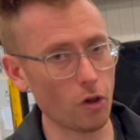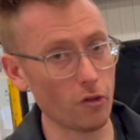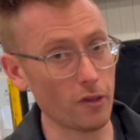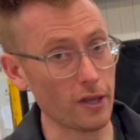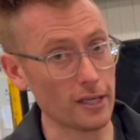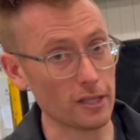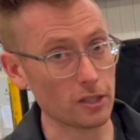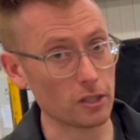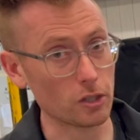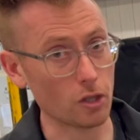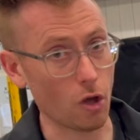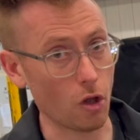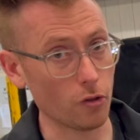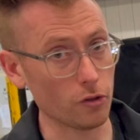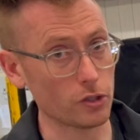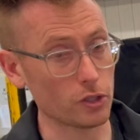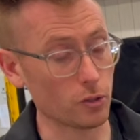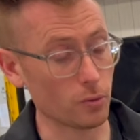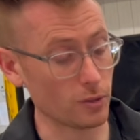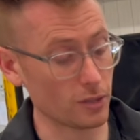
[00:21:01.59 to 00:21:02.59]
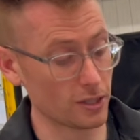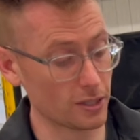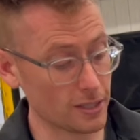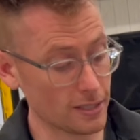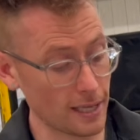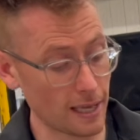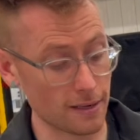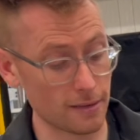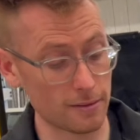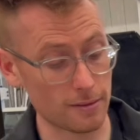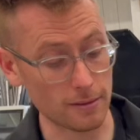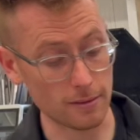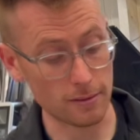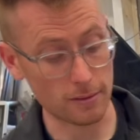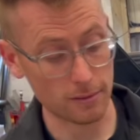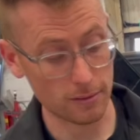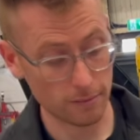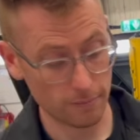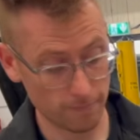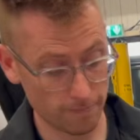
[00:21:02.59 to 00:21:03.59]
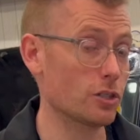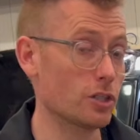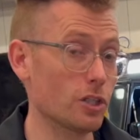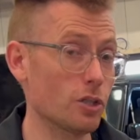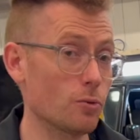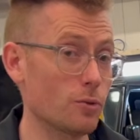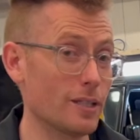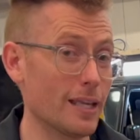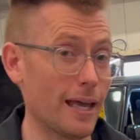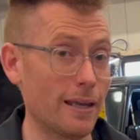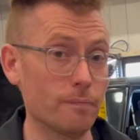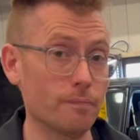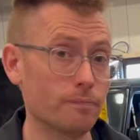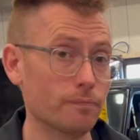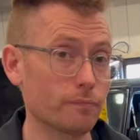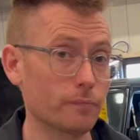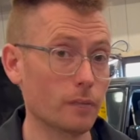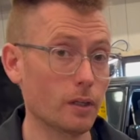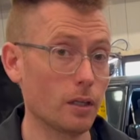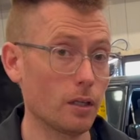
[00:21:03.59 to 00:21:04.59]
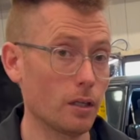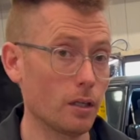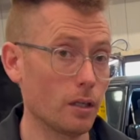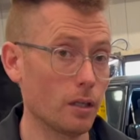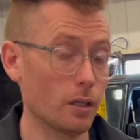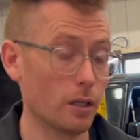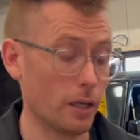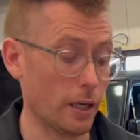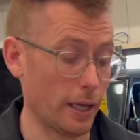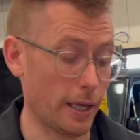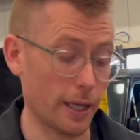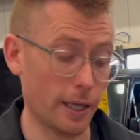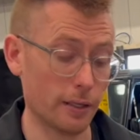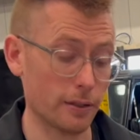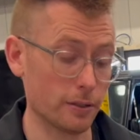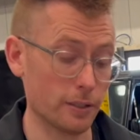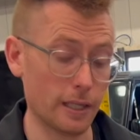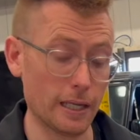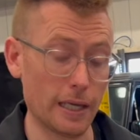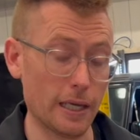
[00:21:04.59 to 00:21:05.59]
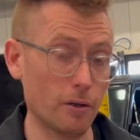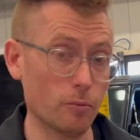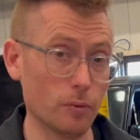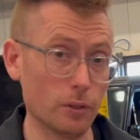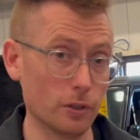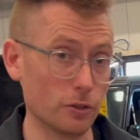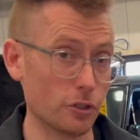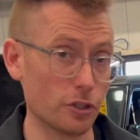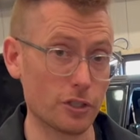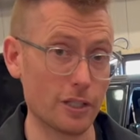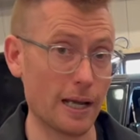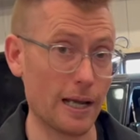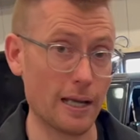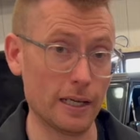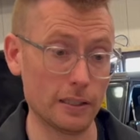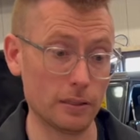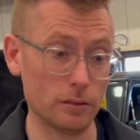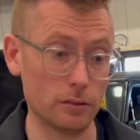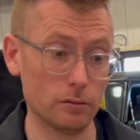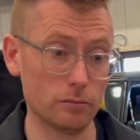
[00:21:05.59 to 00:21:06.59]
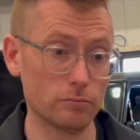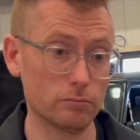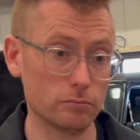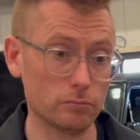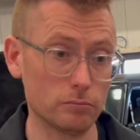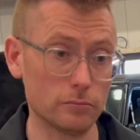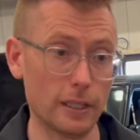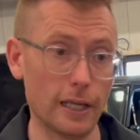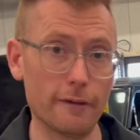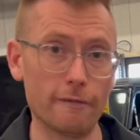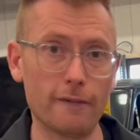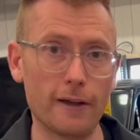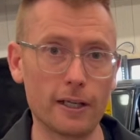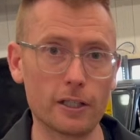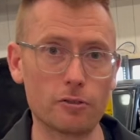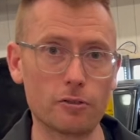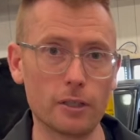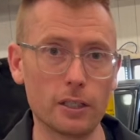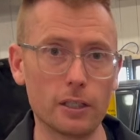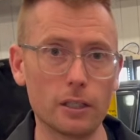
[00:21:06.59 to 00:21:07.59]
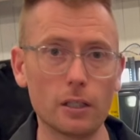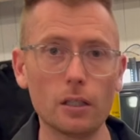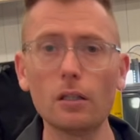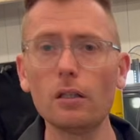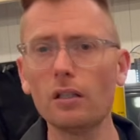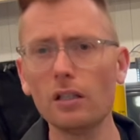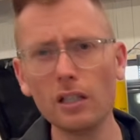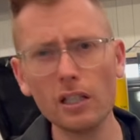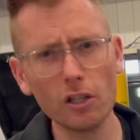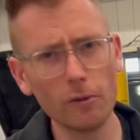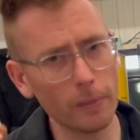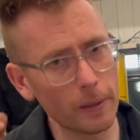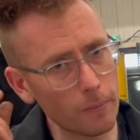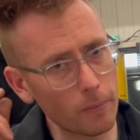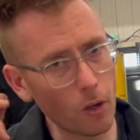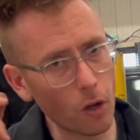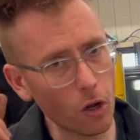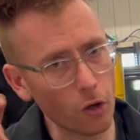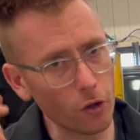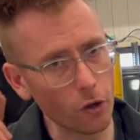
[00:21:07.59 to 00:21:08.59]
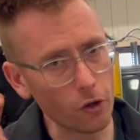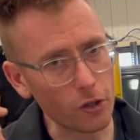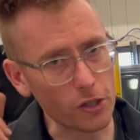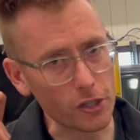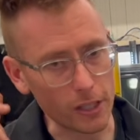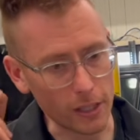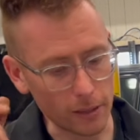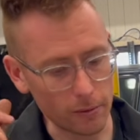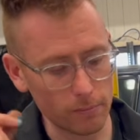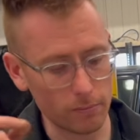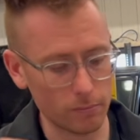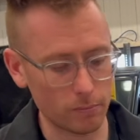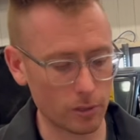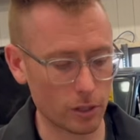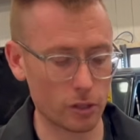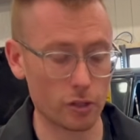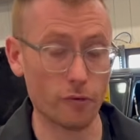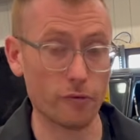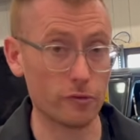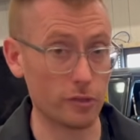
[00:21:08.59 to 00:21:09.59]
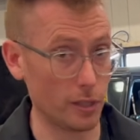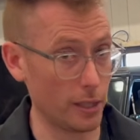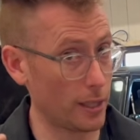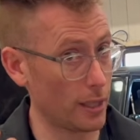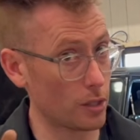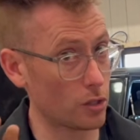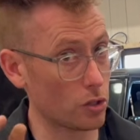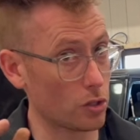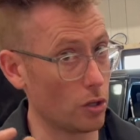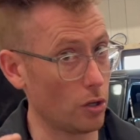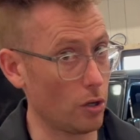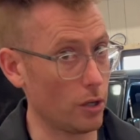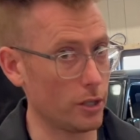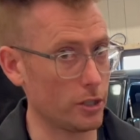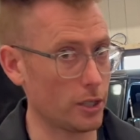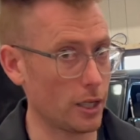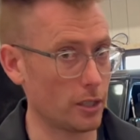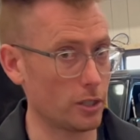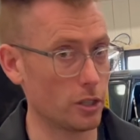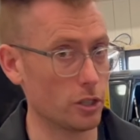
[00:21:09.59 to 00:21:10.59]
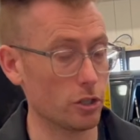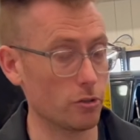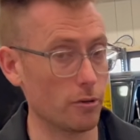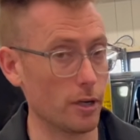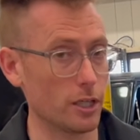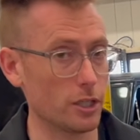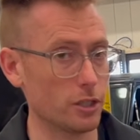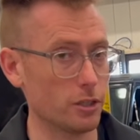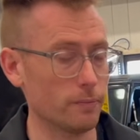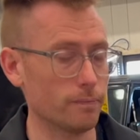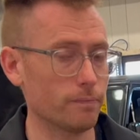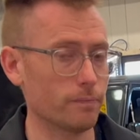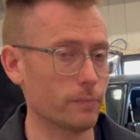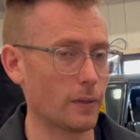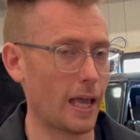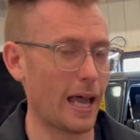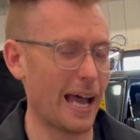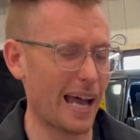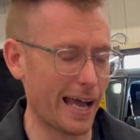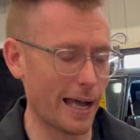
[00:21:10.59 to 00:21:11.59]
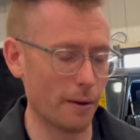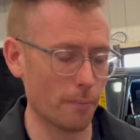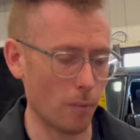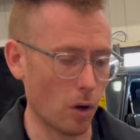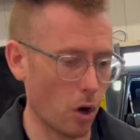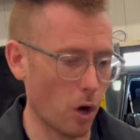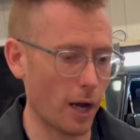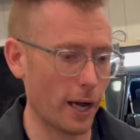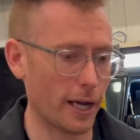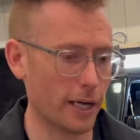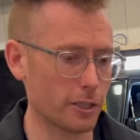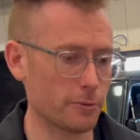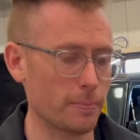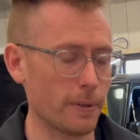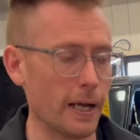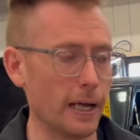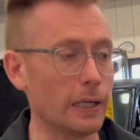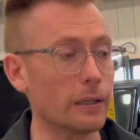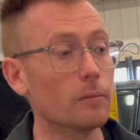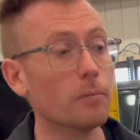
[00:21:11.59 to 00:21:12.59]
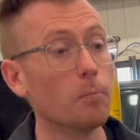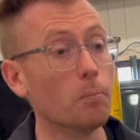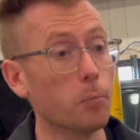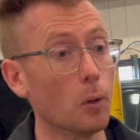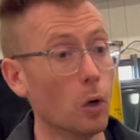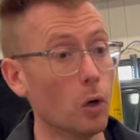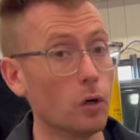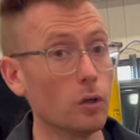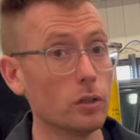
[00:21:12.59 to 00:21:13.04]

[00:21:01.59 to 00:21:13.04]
this onto a standard 210 and it will just idle like factory. A little bit more noisy because obviously that's short injector duration, more harsh bang, but